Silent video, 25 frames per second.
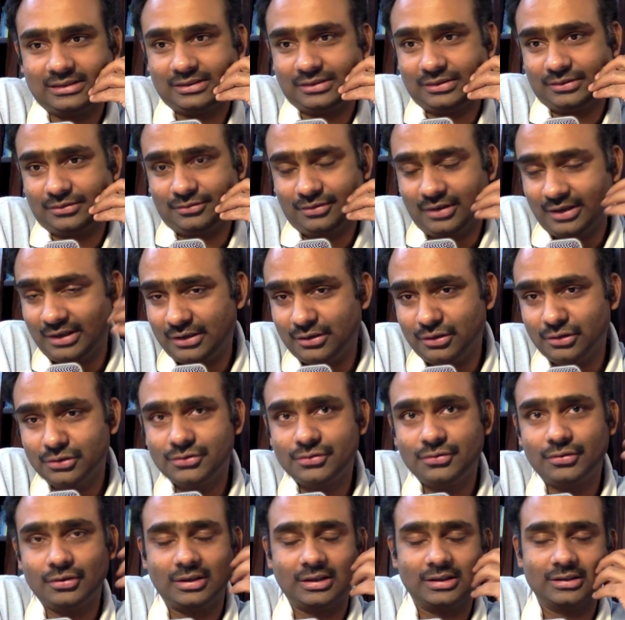very
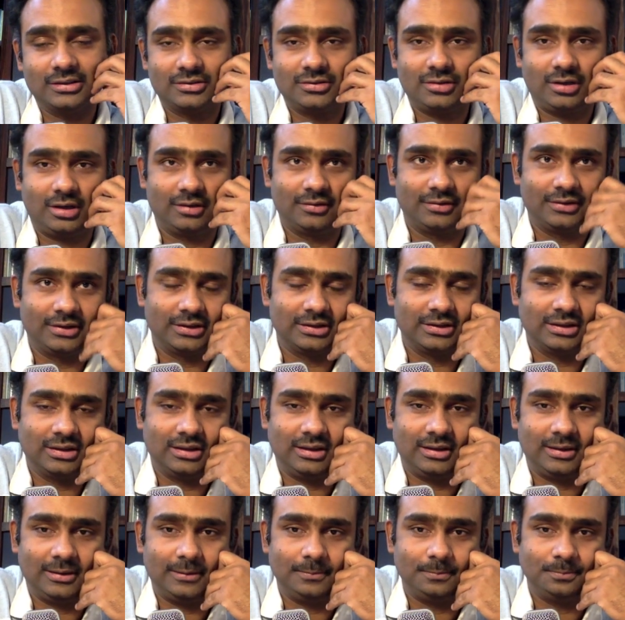useful in solving,
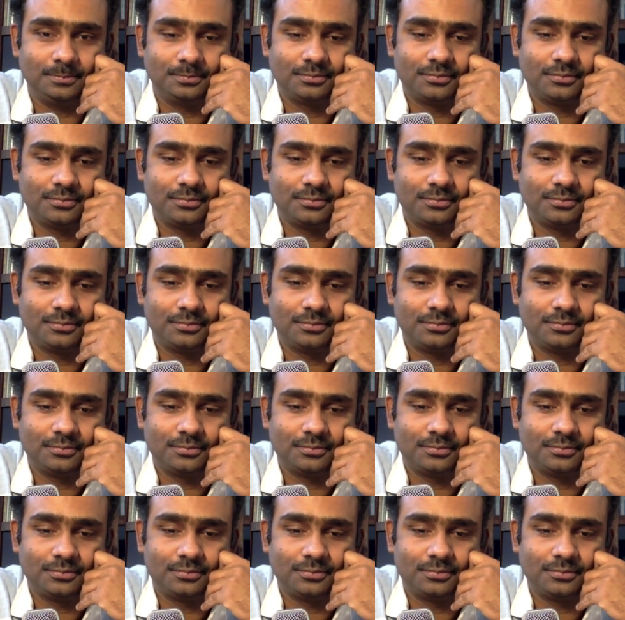um,